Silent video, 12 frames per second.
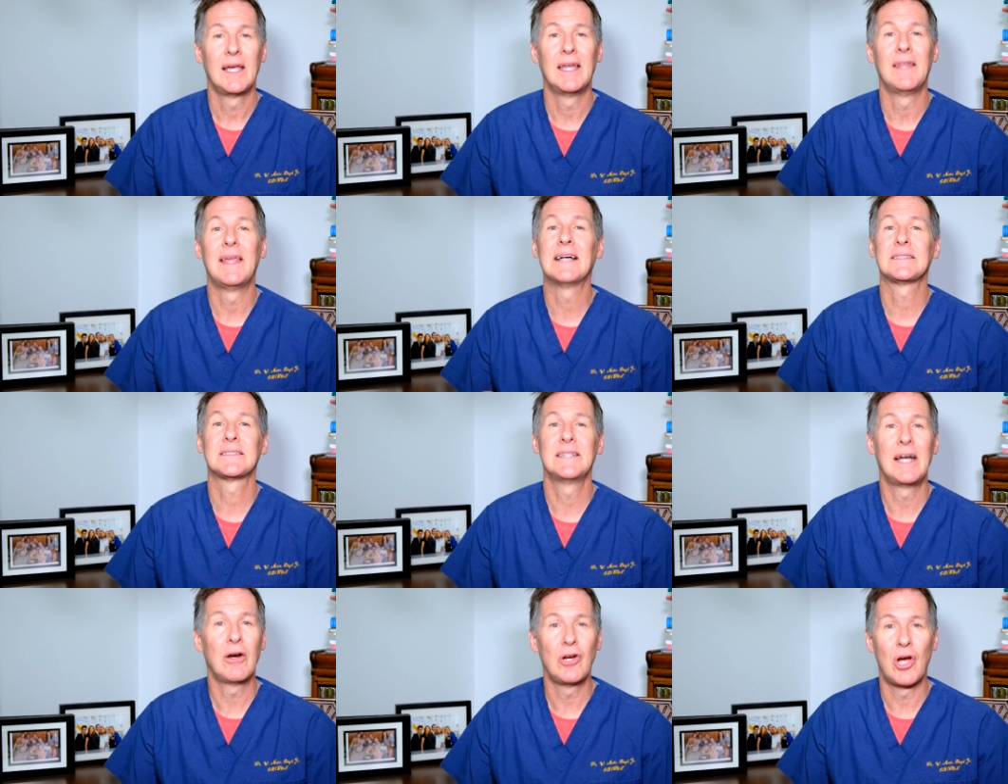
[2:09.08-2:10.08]
And in that
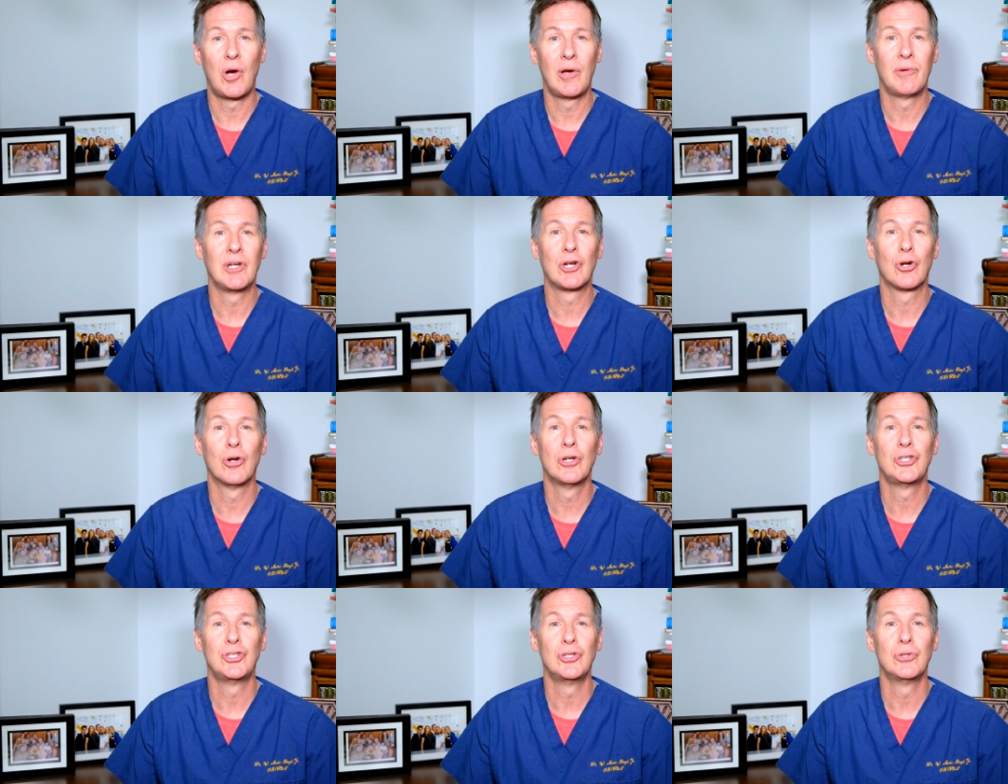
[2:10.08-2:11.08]
scenario, I would
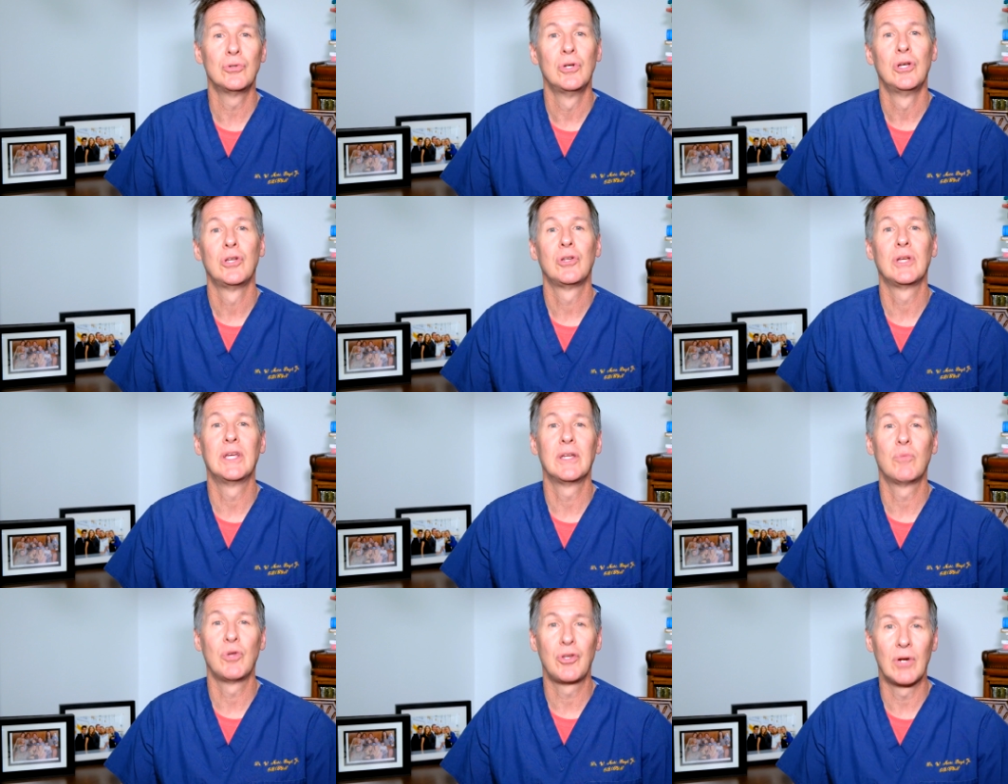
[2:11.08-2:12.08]
encourage you to
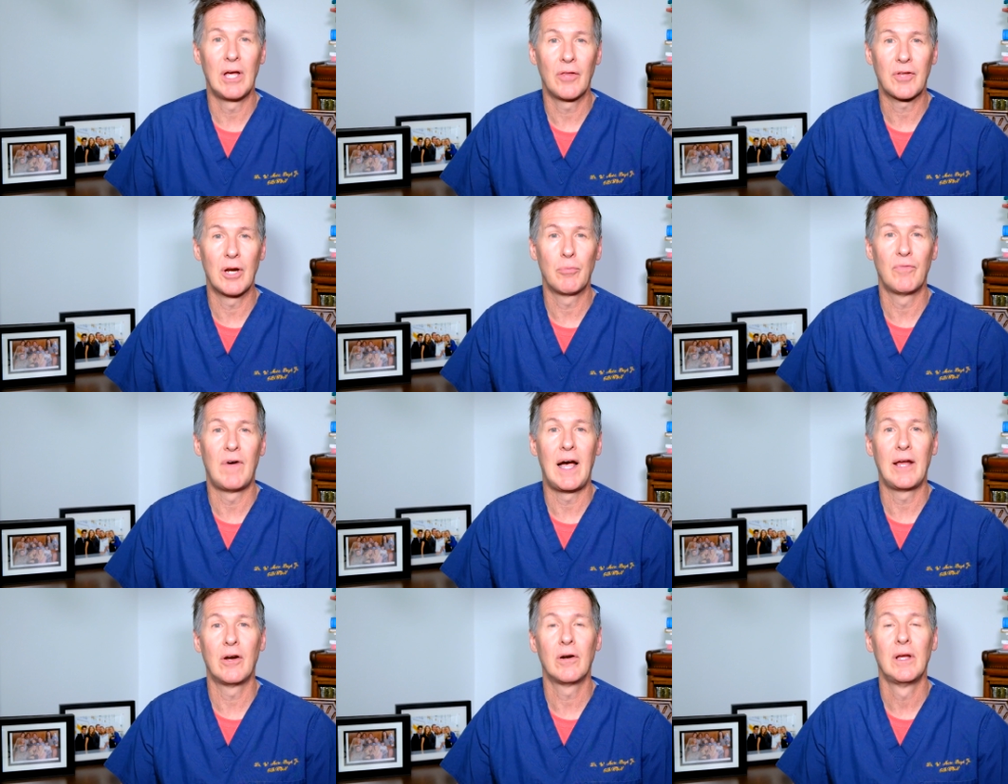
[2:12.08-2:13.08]
get with your healthcare
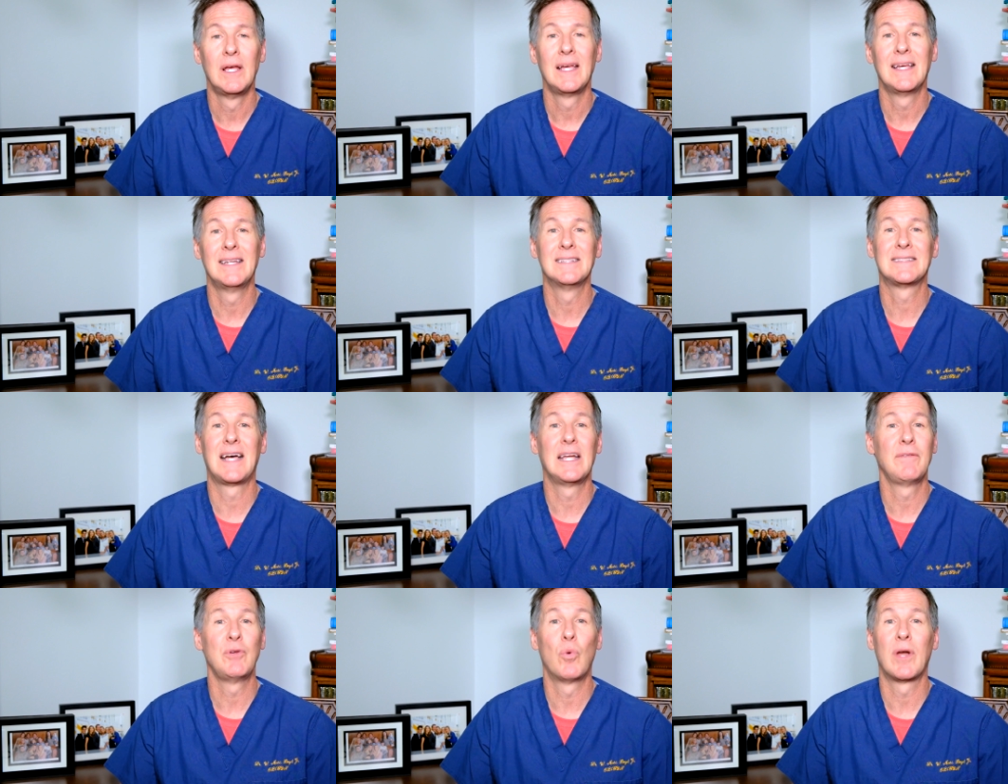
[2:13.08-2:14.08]
provider and decide
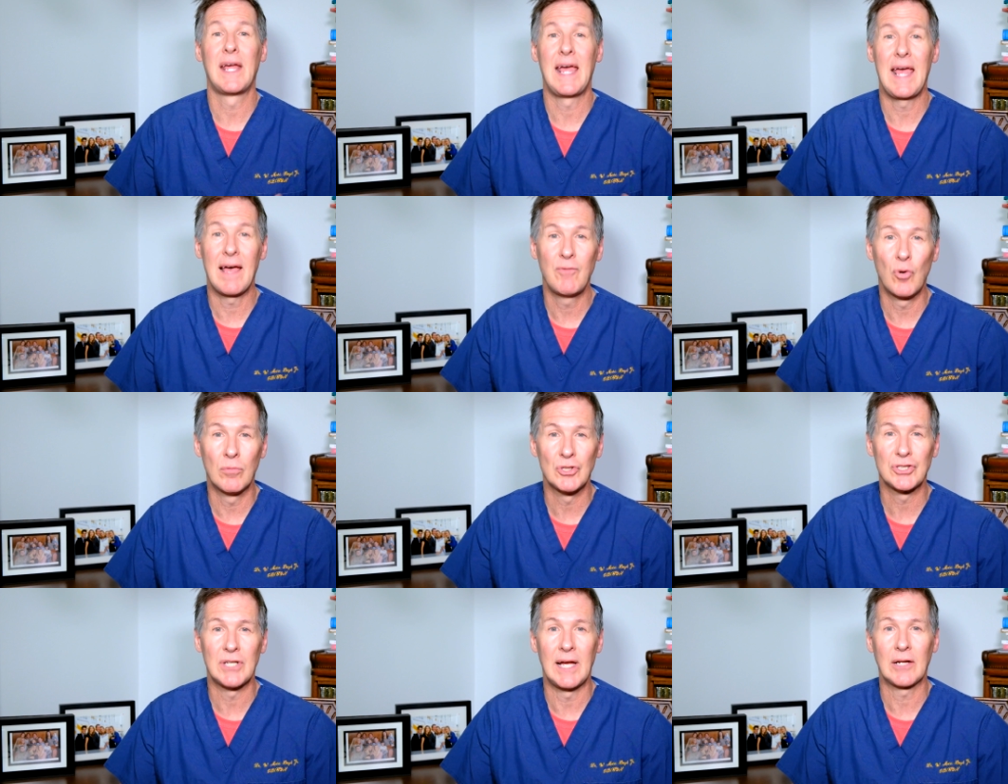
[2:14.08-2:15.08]
if you want to have normal
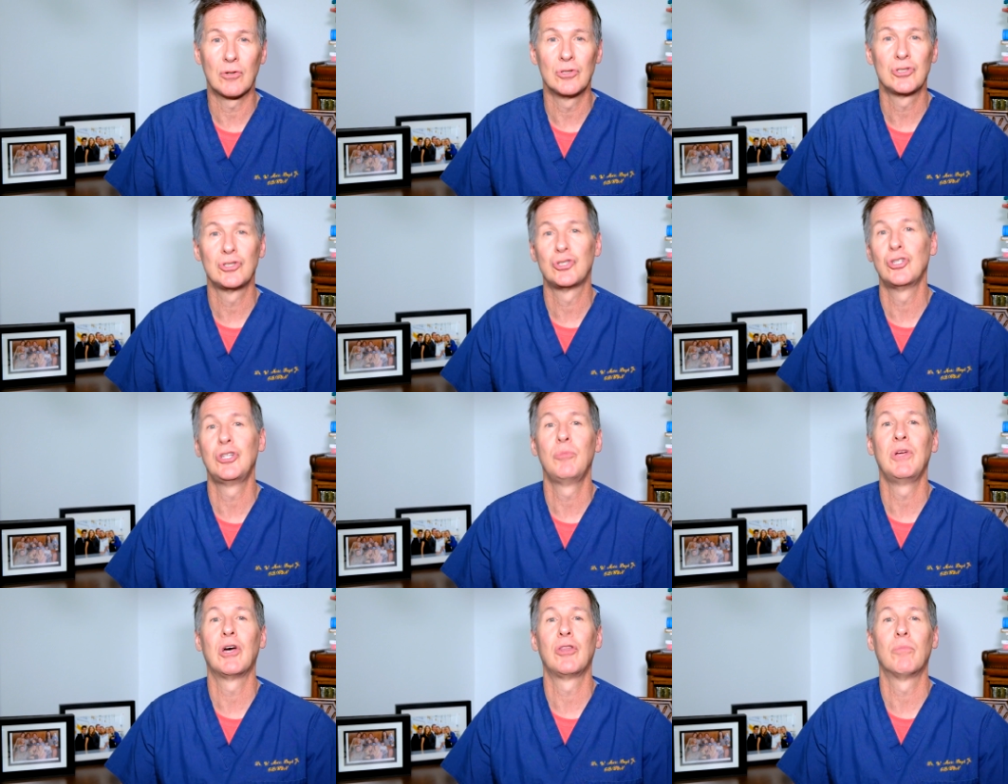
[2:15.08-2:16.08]
cycles, should you
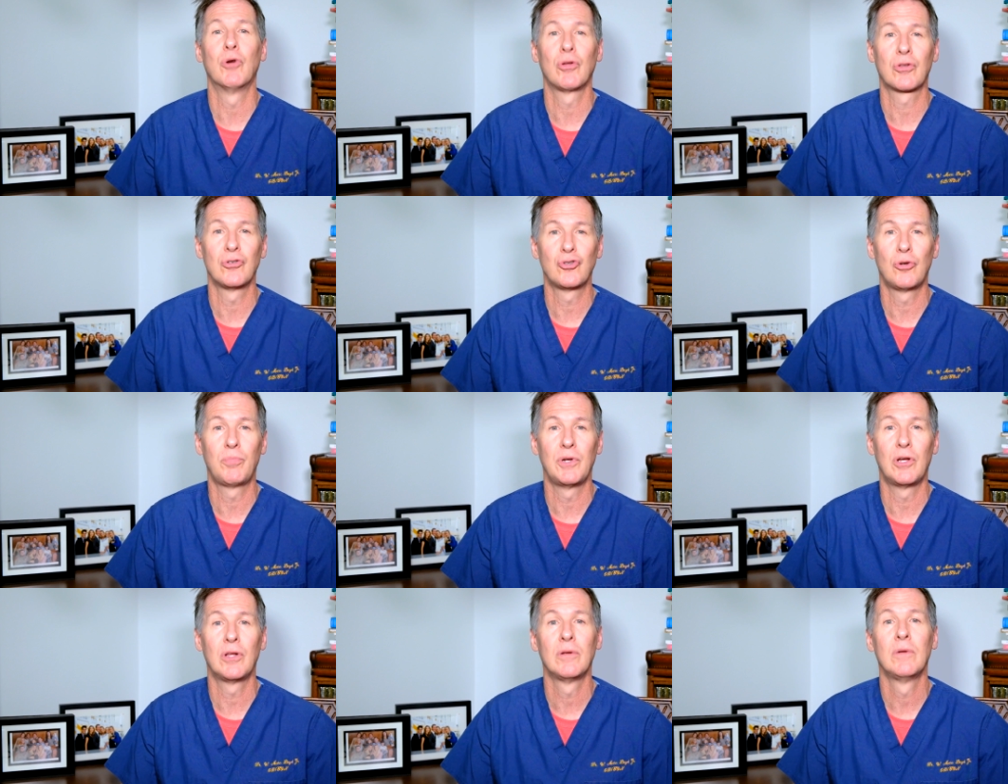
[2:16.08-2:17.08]
be on the birth control
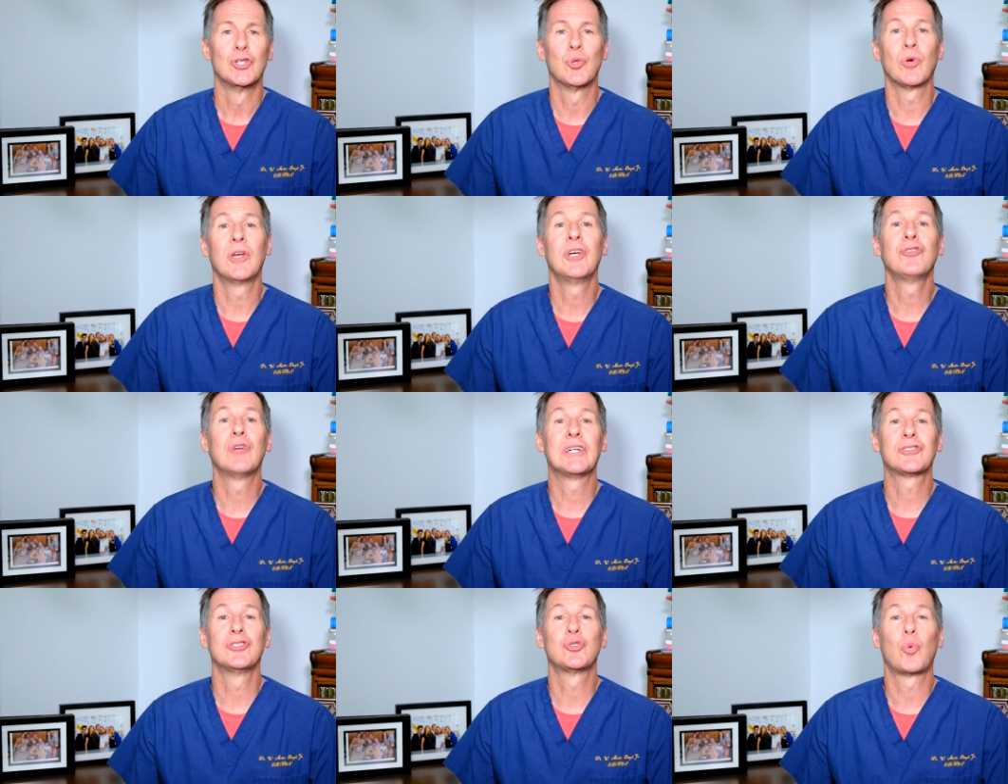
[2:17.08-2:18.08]
pill. So we're going to
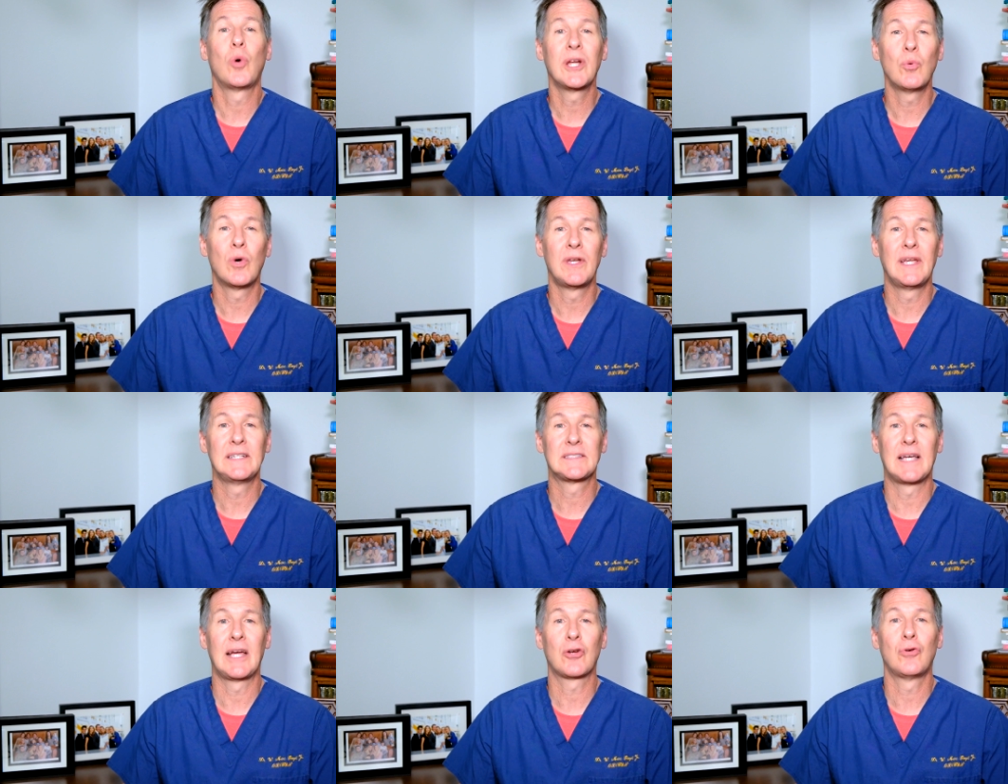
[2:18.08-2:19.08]
address the 21 day
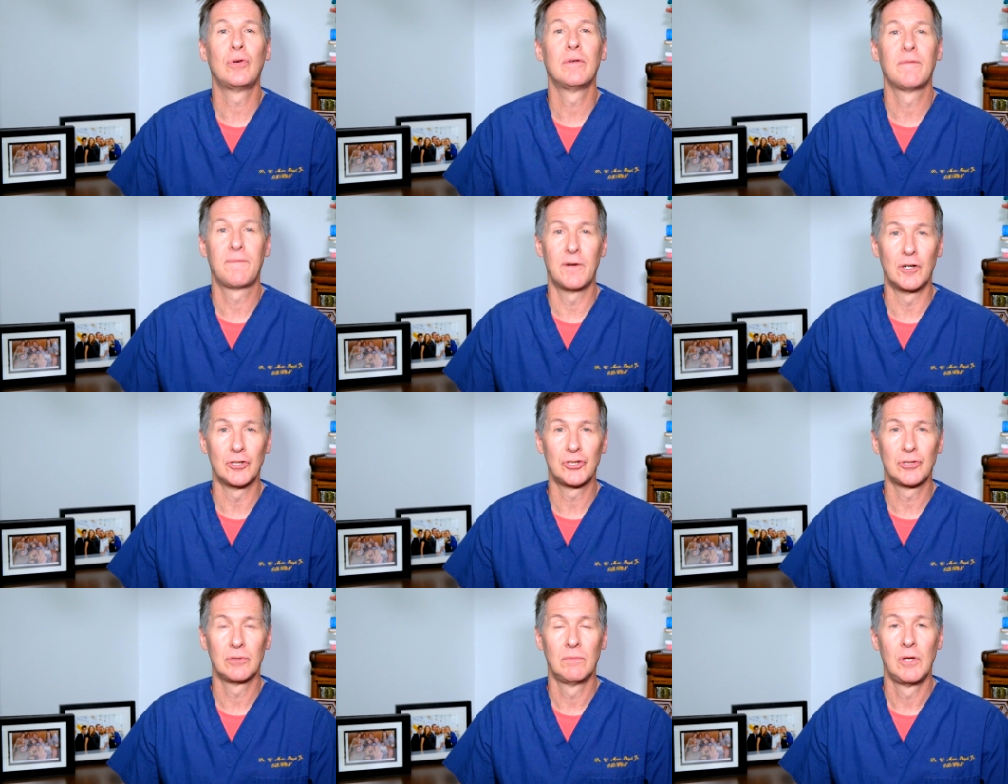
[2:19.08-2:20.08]
cycle first.